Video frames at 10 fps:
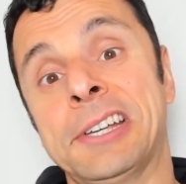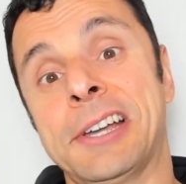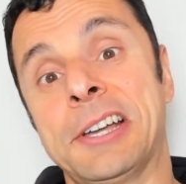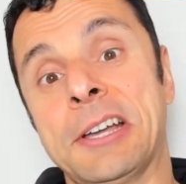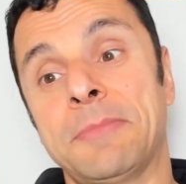
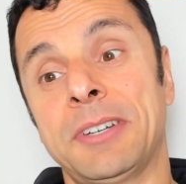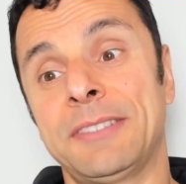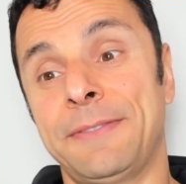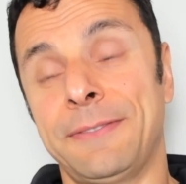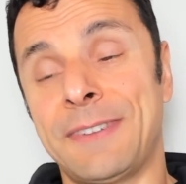And
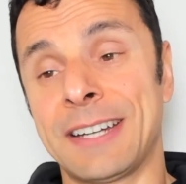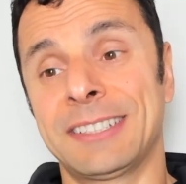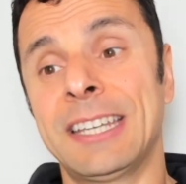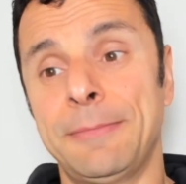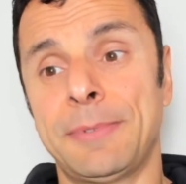in fact,
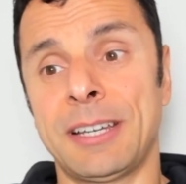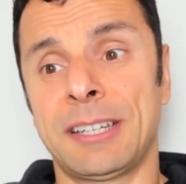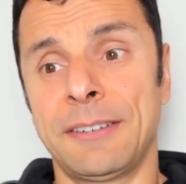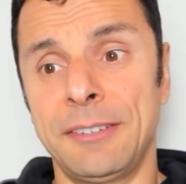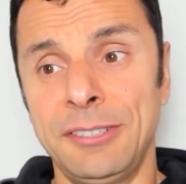keep
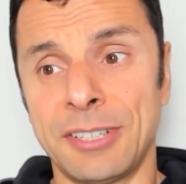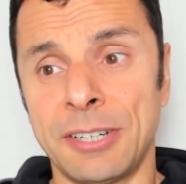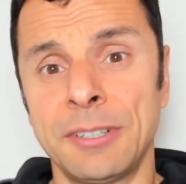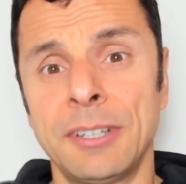the